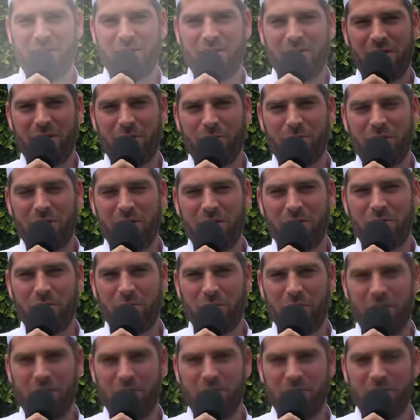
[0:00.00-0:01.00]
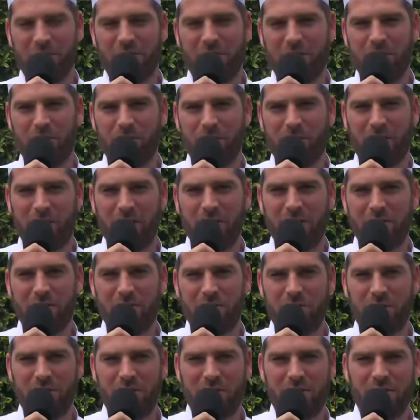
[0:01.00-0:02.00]
Assalamu alaikum wa rahmatullahi wa
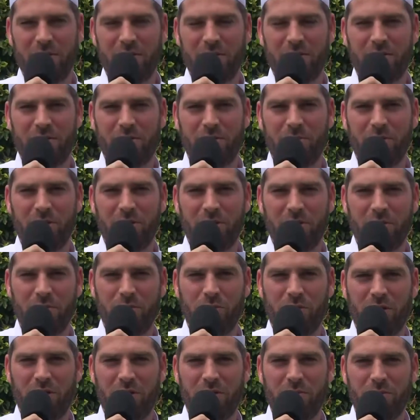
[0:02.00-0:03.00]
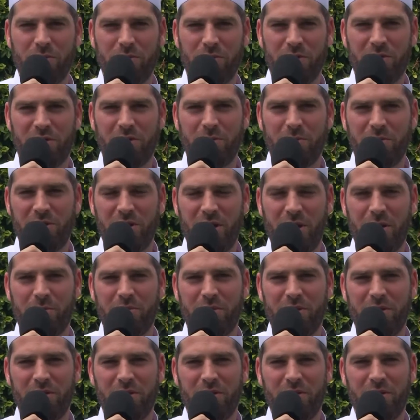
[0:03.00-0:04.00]
barakatuh. This is Jimaal Diwan, Muslim
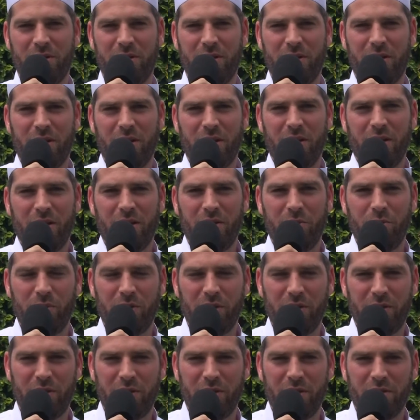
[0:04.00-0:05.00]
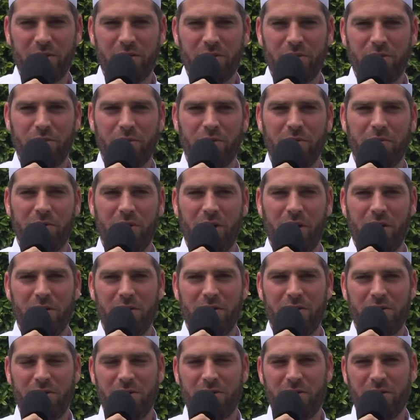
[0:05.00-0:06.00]
chaplain with the Institute of
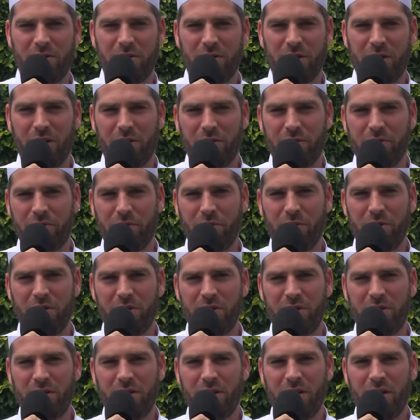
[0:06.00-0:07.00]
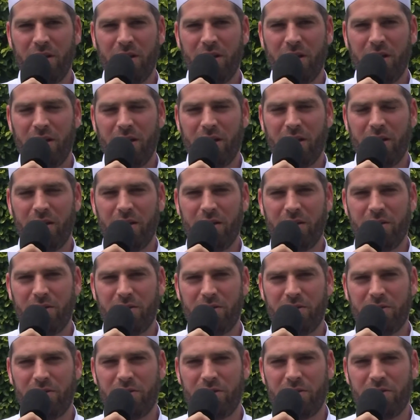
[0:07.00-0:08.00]
Knowledge in Southern California. And
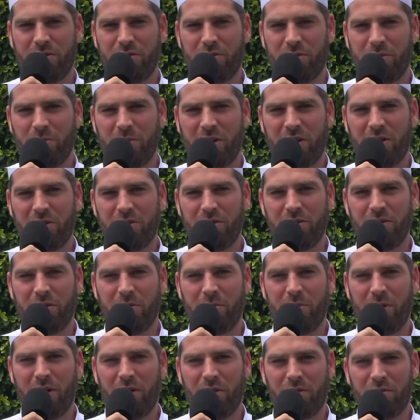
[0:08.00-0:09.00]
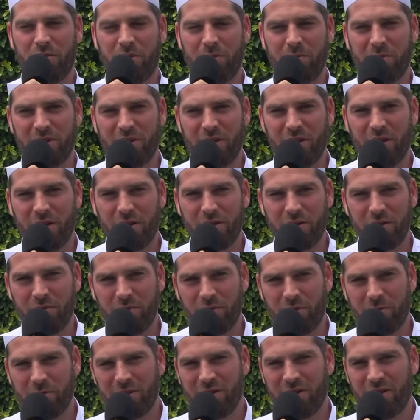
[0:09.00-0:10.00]
this is just a reminder about
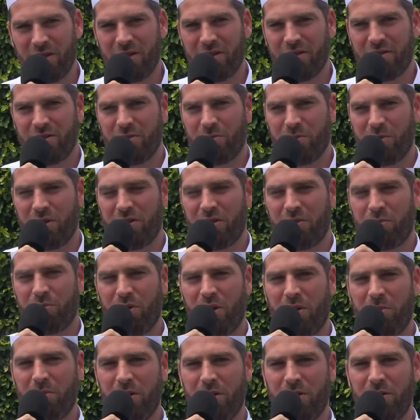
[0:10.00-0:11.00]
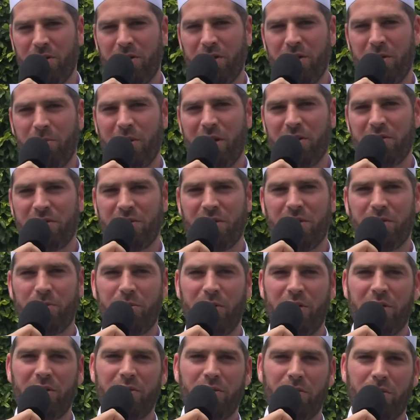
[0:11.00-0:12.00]
Ramadan. Ramadan is a month primarily about
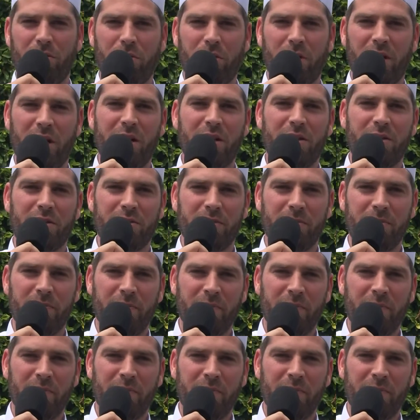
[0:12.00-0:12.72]
celebrating the Quran.